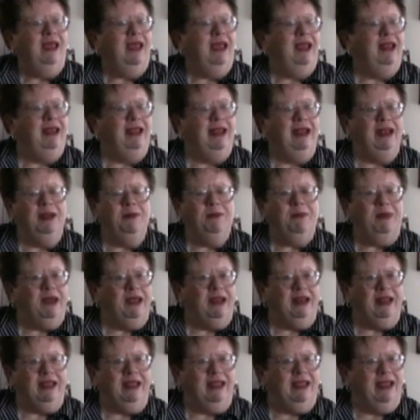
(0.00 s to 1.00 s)
And
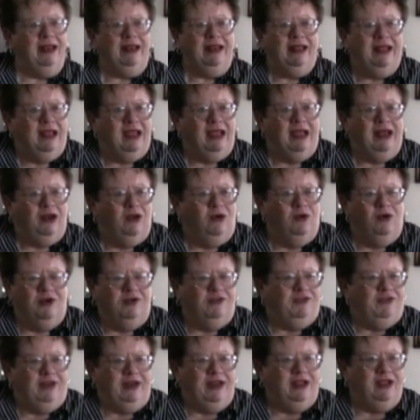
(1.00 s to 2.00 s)
anybody, any kind of
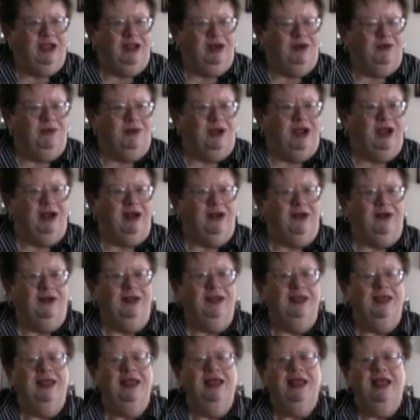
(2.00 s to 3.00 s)
horse, any kind of rider,
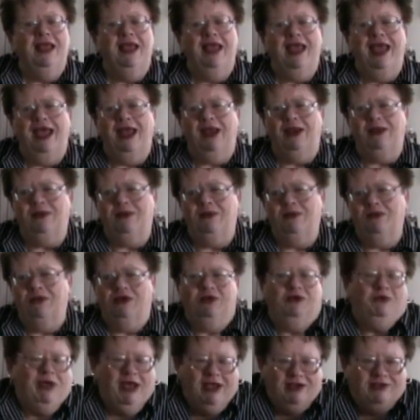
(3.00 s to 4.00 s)
and
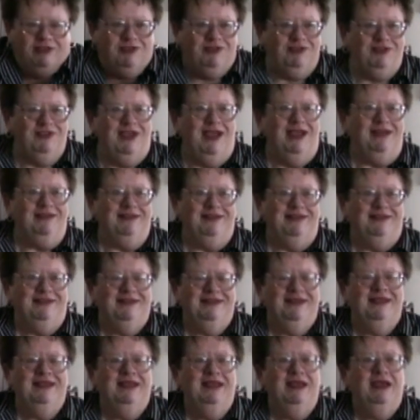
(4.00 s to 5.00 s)
we do exercises.